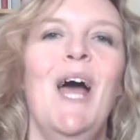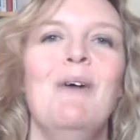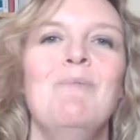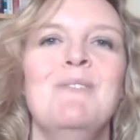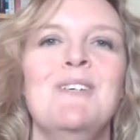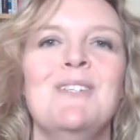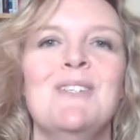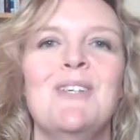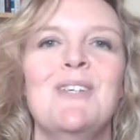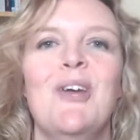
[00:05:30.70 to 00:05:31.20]

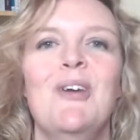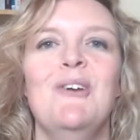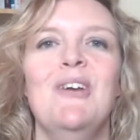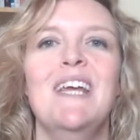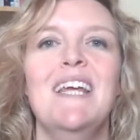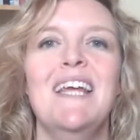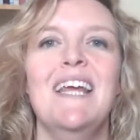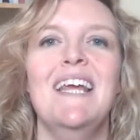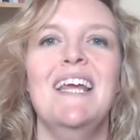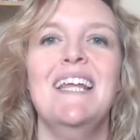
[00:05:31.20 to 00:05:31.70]
So
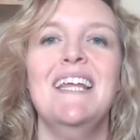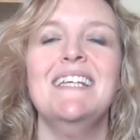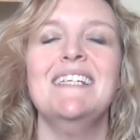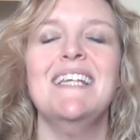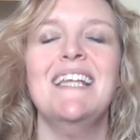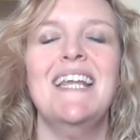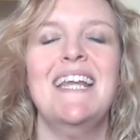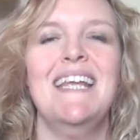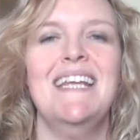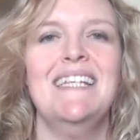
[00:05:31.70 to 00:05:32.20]
it
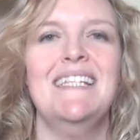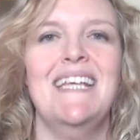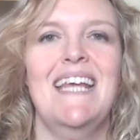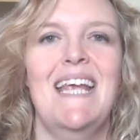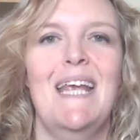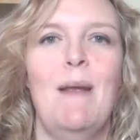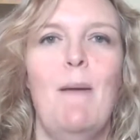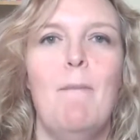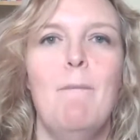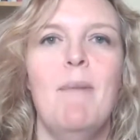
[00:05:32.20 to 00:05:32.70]
isn't
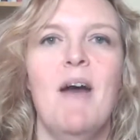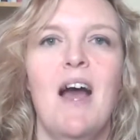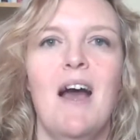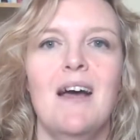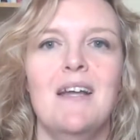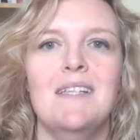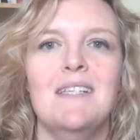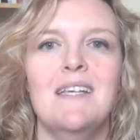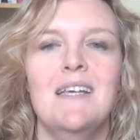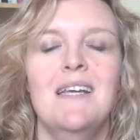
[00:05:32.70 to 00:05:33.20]
easy, but
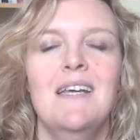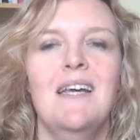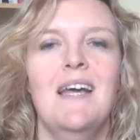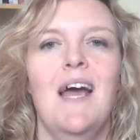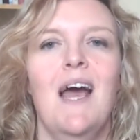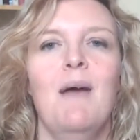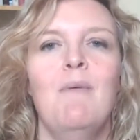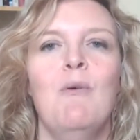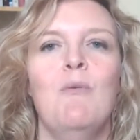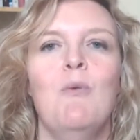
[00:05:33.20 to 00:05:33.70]

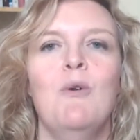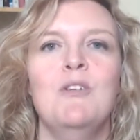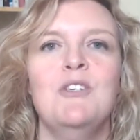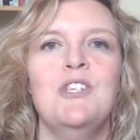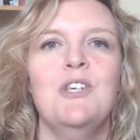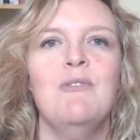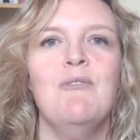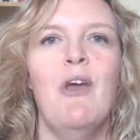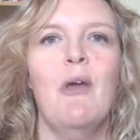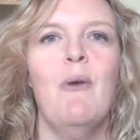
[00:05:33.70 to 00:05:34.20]
once
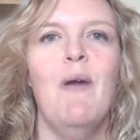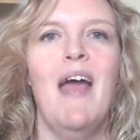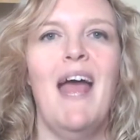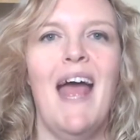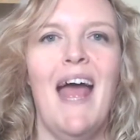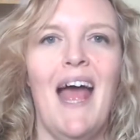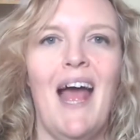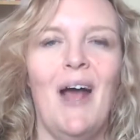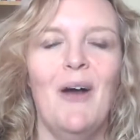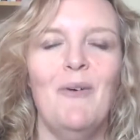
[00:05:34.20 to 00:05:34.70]
you know
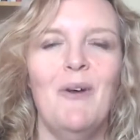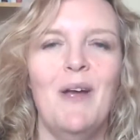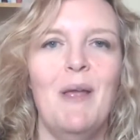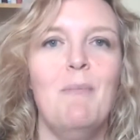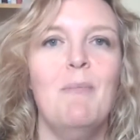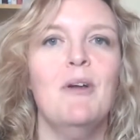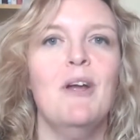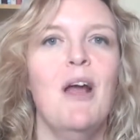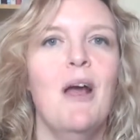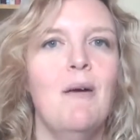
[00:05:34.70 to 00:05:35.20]
how, it
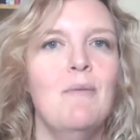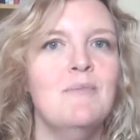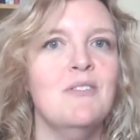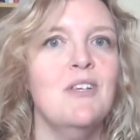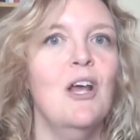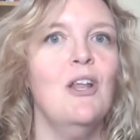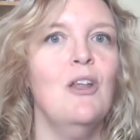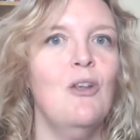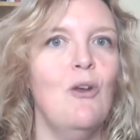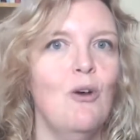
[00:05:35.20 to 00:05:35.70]
becomes a
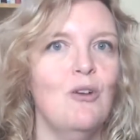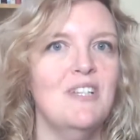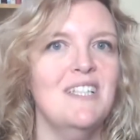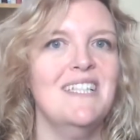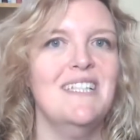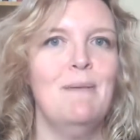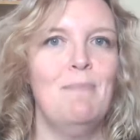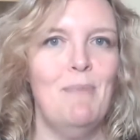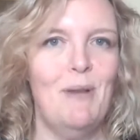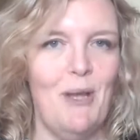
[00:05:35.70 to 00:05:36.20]
lot
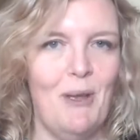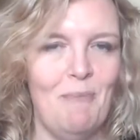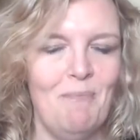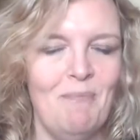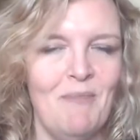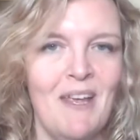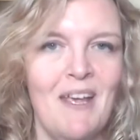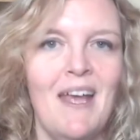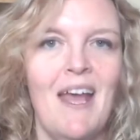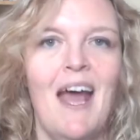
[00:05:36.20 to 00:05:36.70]
simpler.
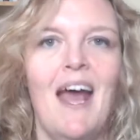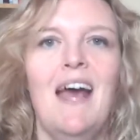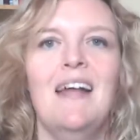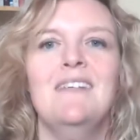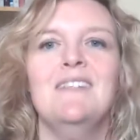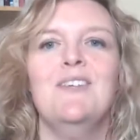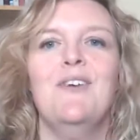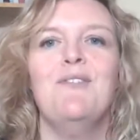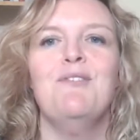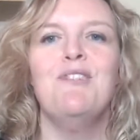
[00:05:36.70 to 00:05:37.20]
And
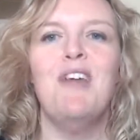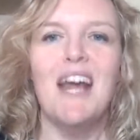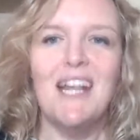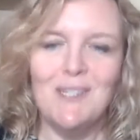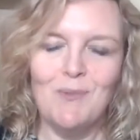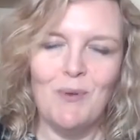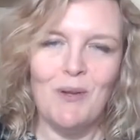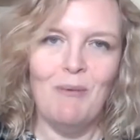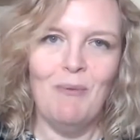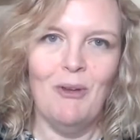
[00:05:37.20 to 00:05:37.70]
so that's
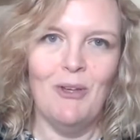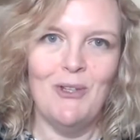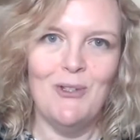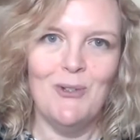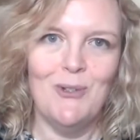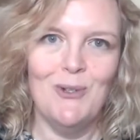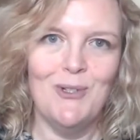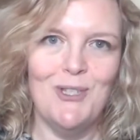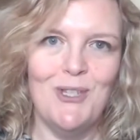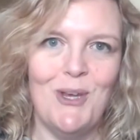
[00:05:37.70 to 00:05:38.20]
what I'm going to
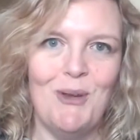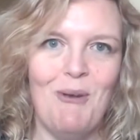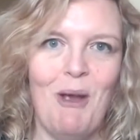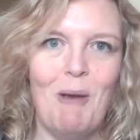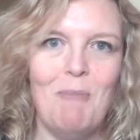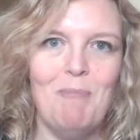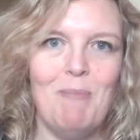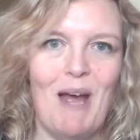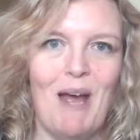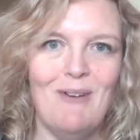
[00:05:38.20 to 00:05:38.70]
talk to you
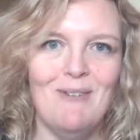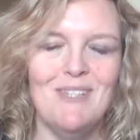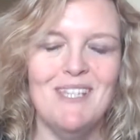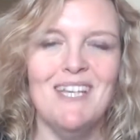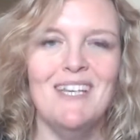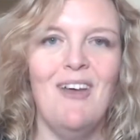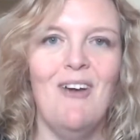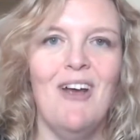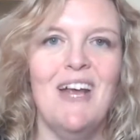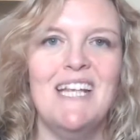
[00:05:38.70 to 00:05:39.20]
about
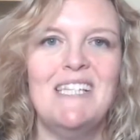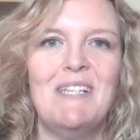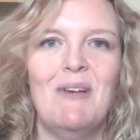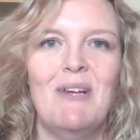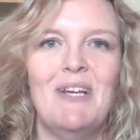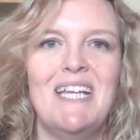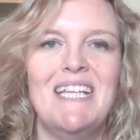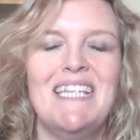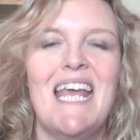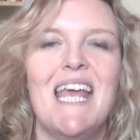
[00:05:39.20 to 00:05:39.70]
tonight. So I'm
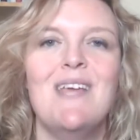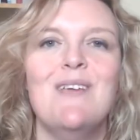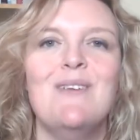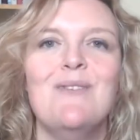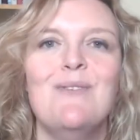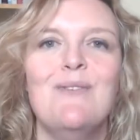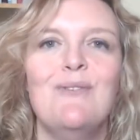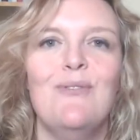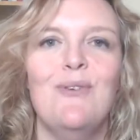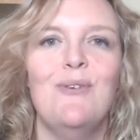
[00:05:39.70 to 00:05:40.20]
going to take
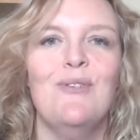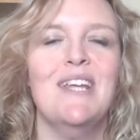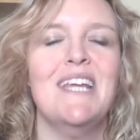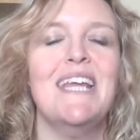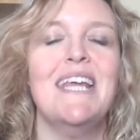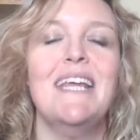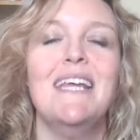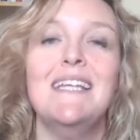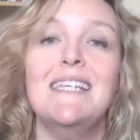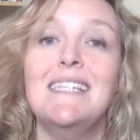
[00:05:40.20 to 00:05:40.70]
you through the
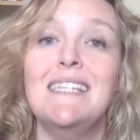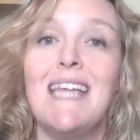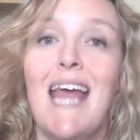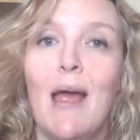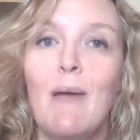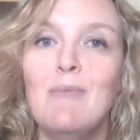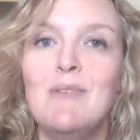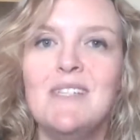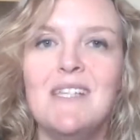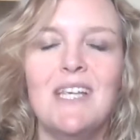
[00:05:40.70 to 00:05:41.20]
key
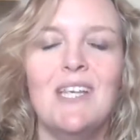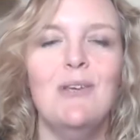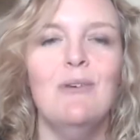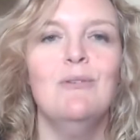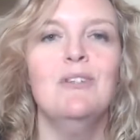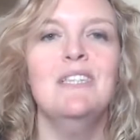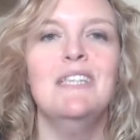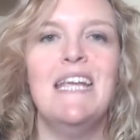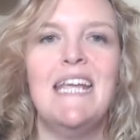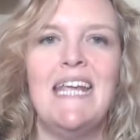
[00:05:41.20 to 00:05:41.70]
steps that
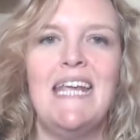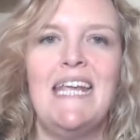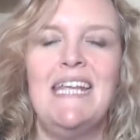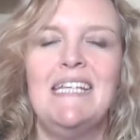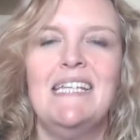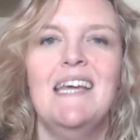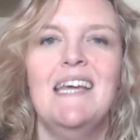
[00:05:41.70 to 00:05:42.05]
you'll need